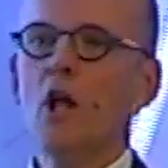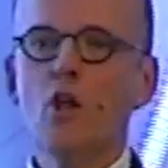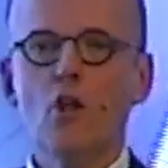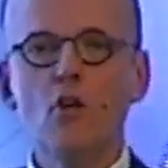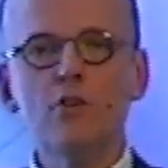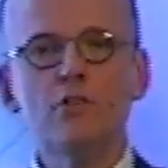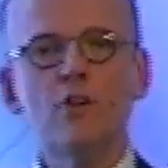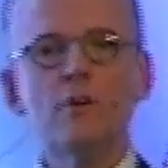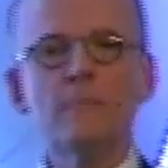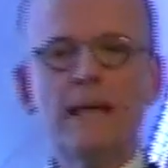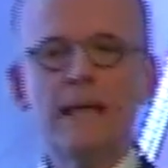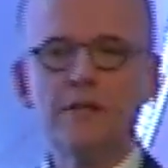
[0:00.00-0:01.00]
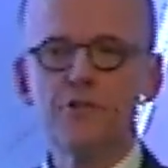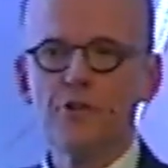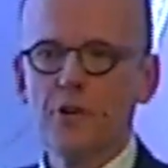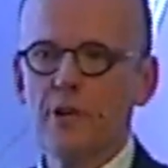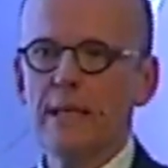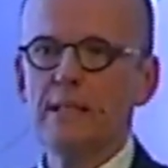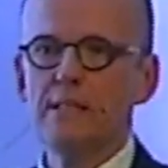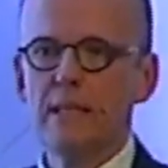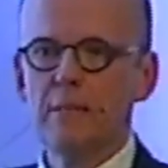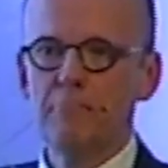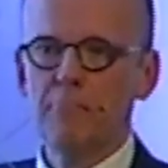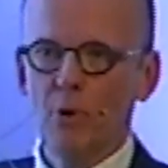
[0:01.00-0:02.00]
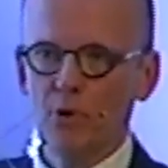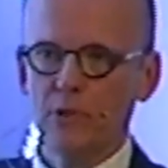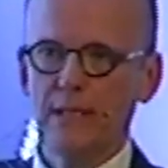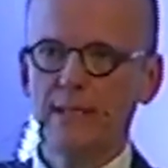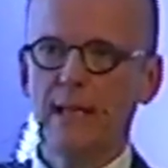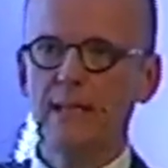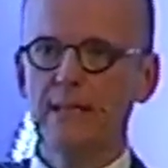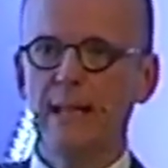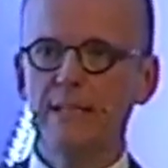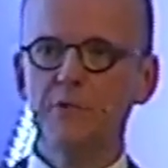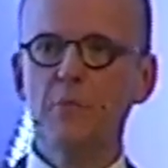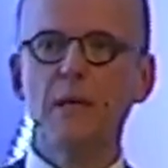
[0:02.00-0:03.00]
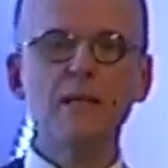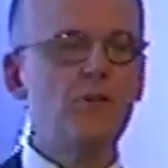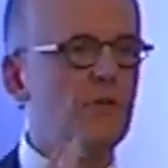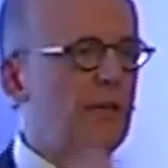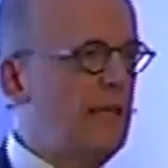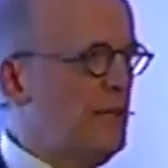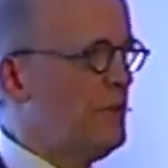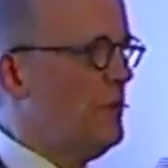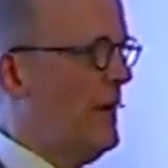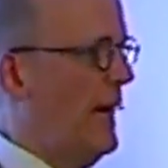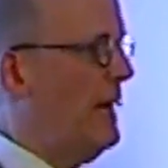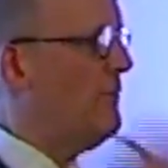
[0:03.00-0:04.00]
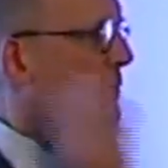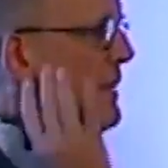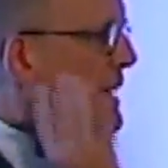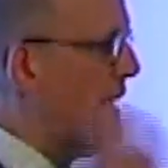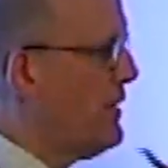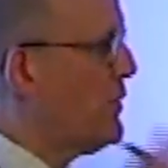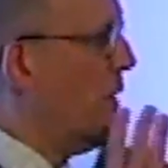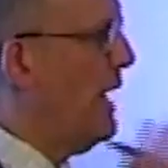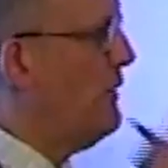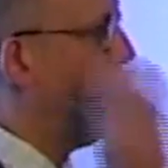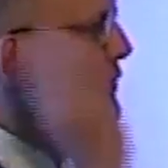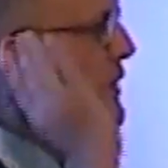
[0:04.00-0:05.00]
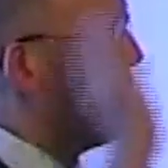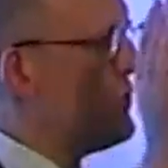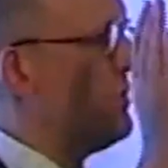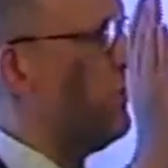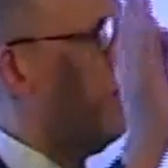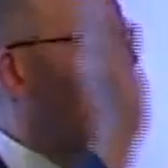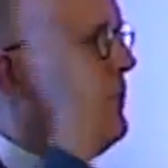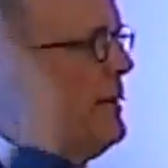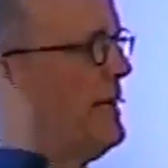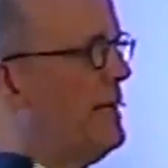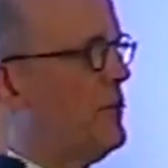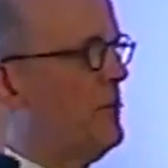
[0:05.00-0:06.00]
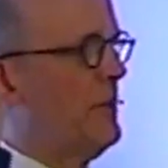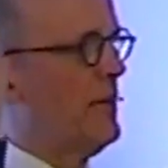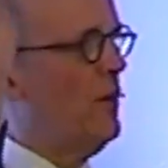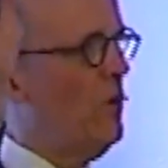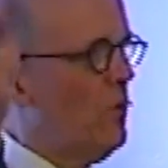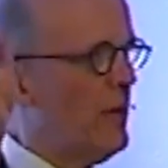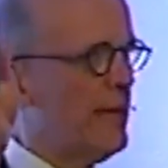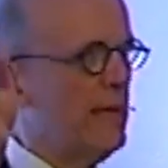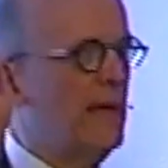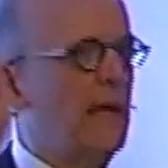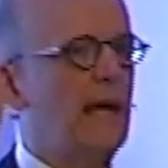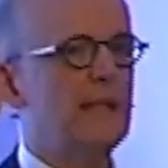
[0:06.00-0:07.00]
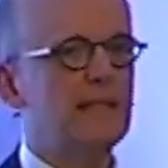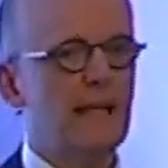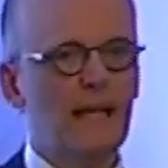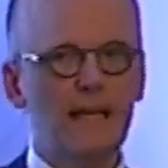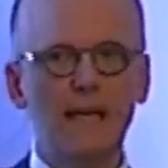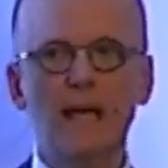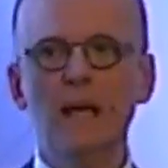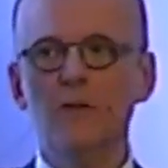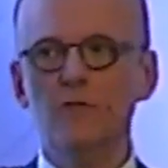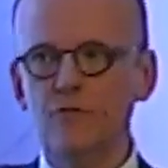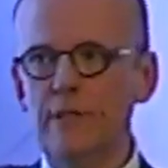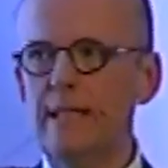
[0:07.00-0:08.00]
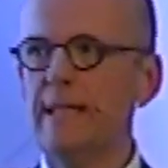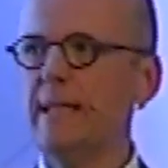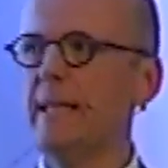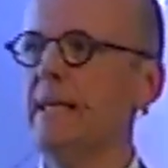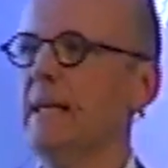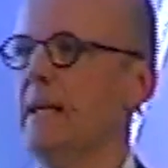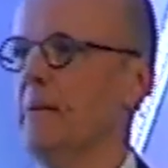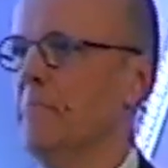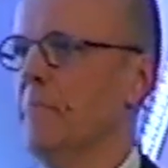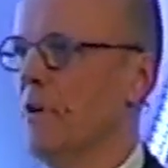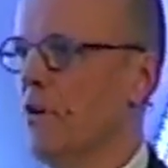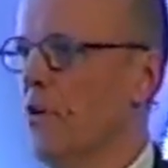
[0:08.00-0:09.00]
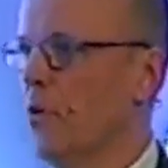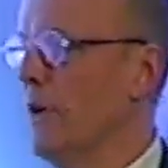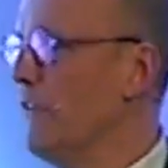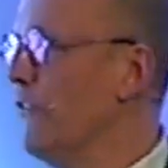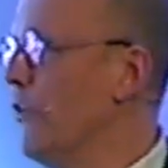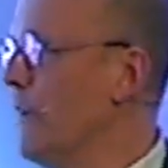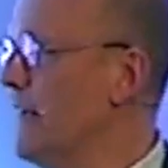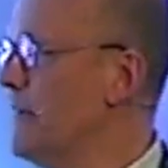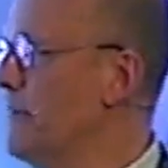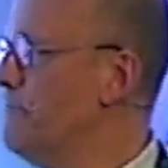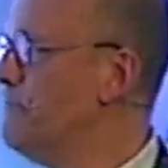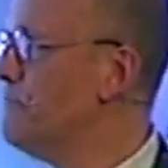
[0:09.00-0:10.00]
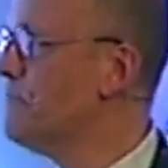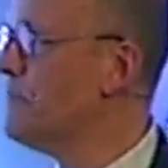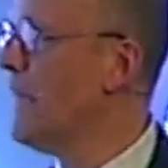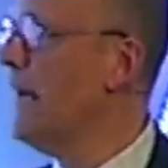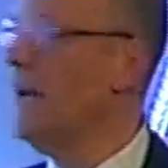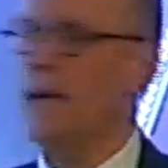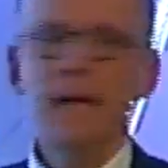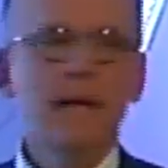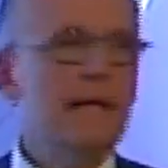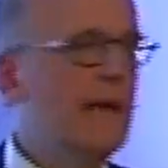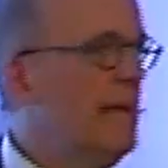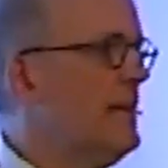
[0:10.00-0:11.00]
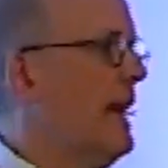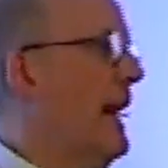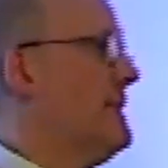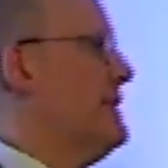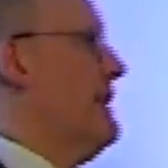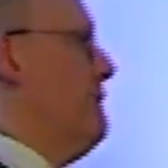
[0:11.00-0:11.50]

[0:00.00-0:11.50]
long-term nature is important, and that's why we need to have a vision where we need to be going and then really going for it. Then at